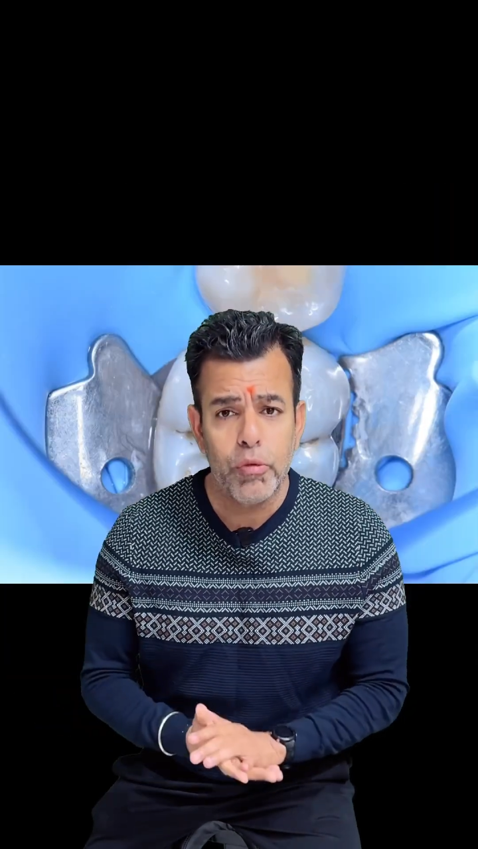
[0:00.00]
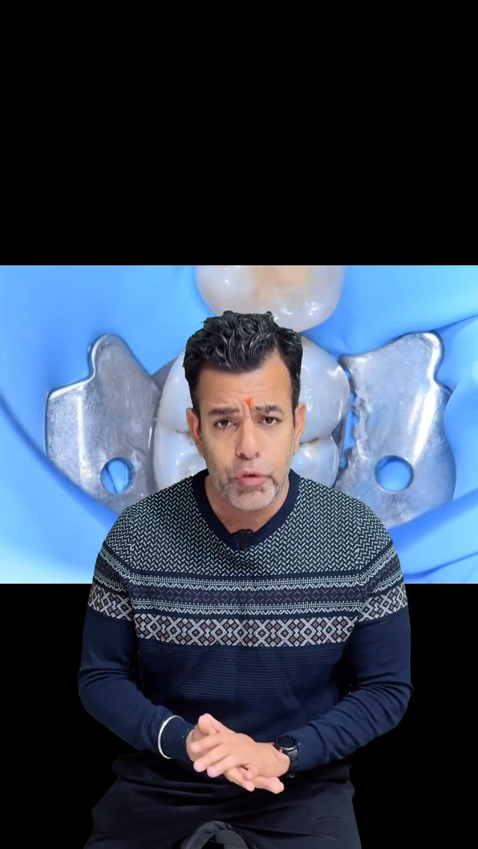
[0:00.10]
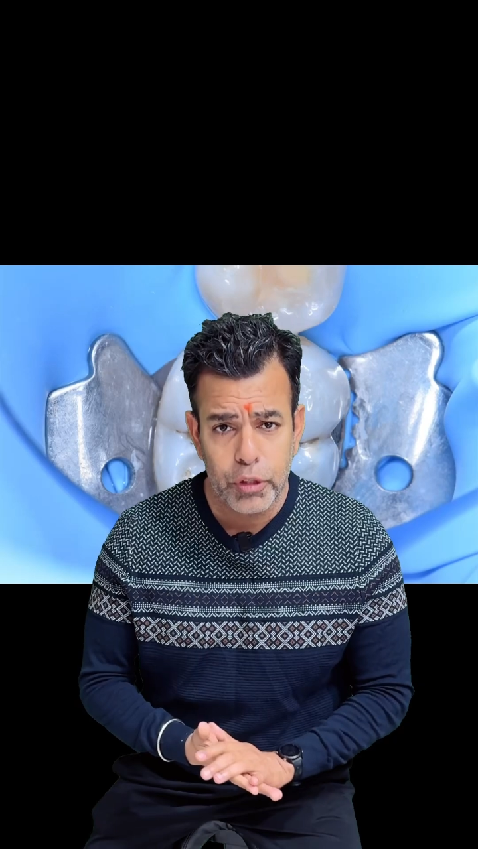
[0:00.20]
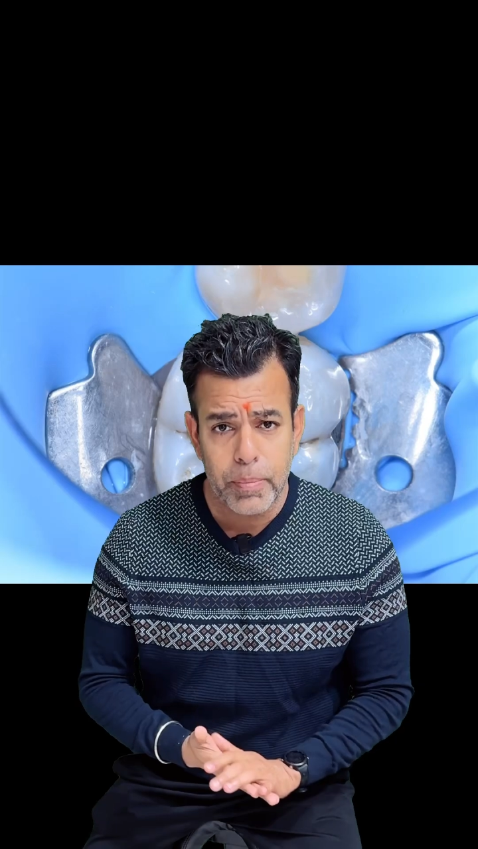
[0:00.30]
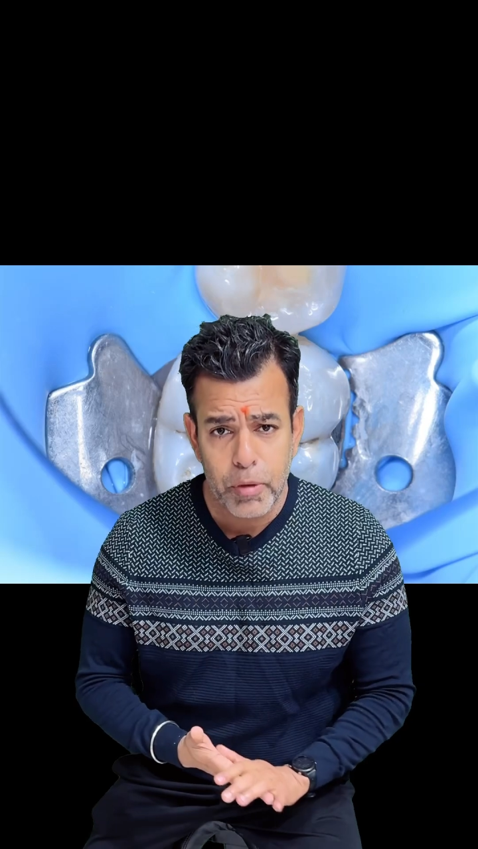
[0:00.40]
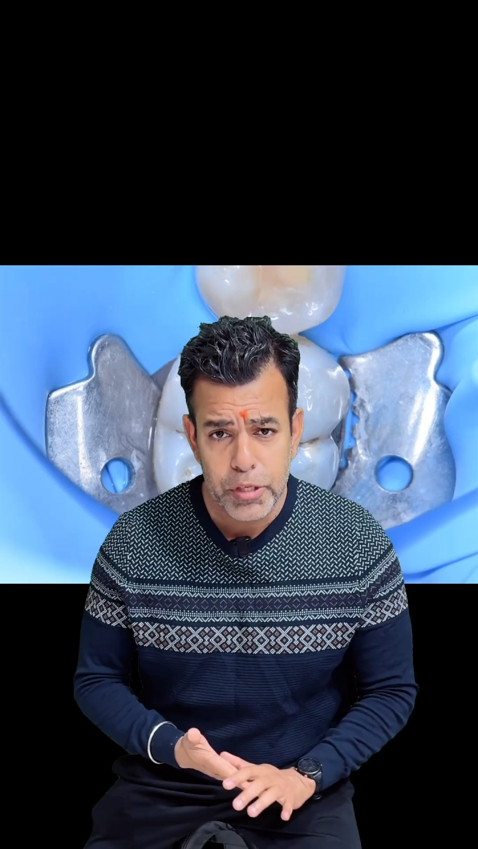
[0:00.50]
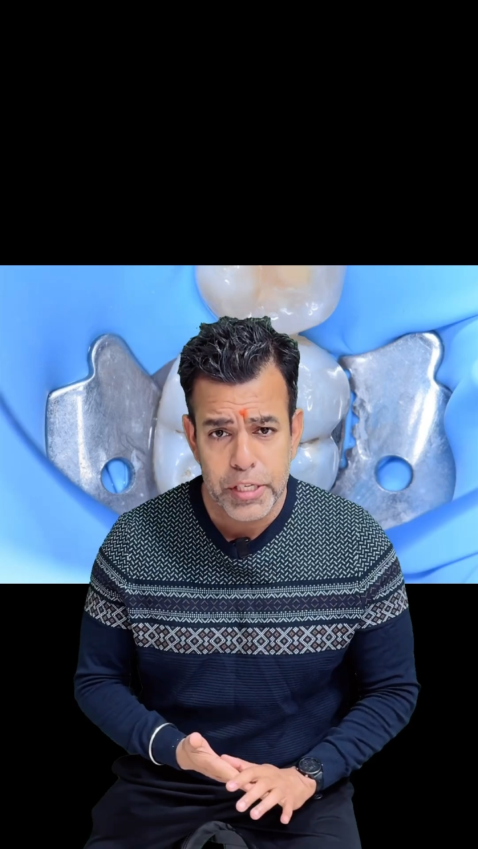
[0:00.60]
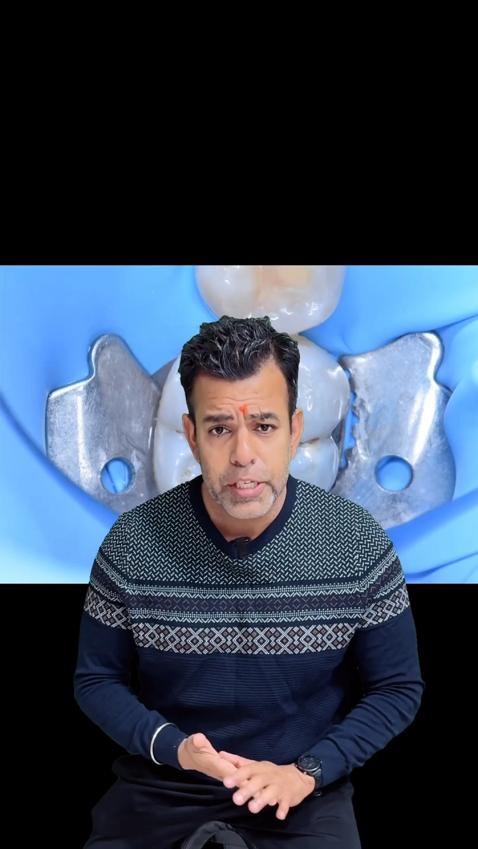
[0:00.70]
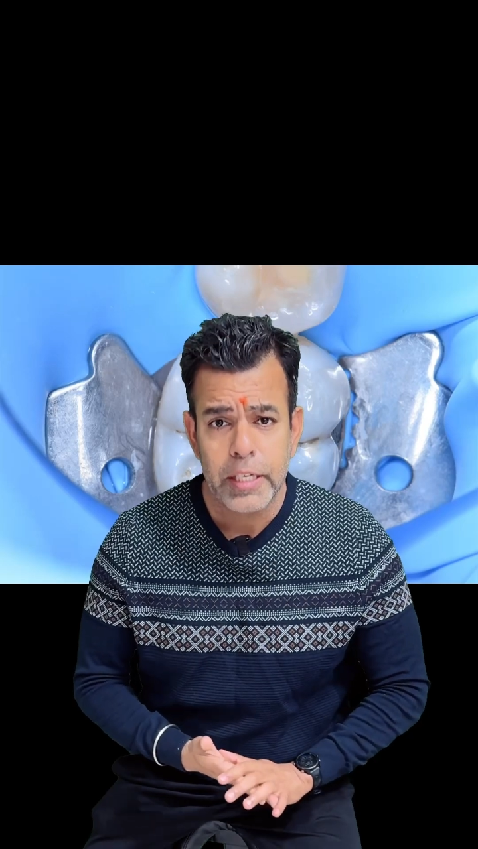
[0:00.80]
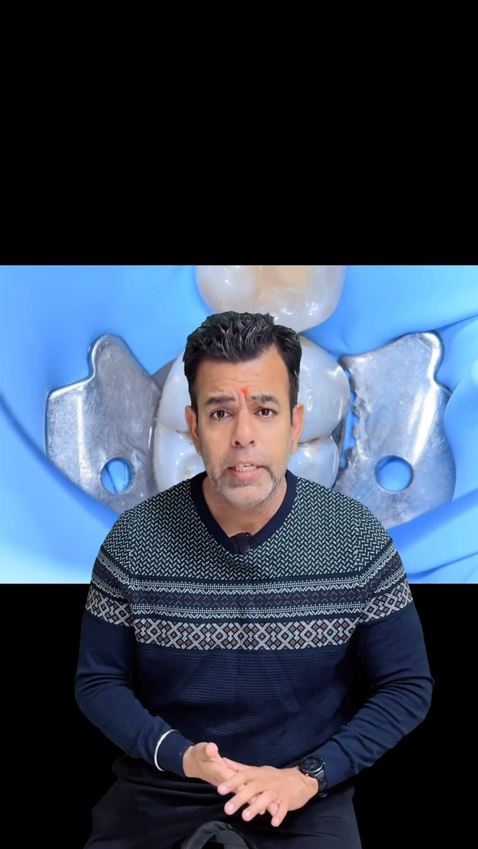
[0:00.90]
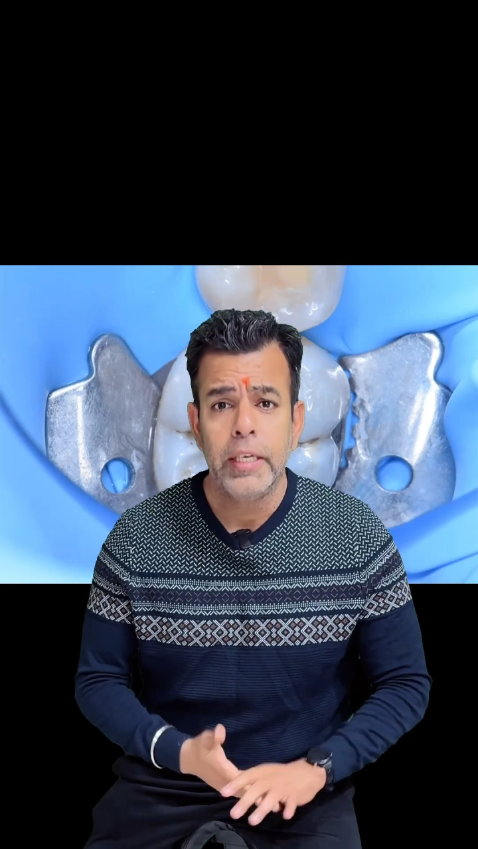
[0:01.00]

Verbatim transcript: before the procedure.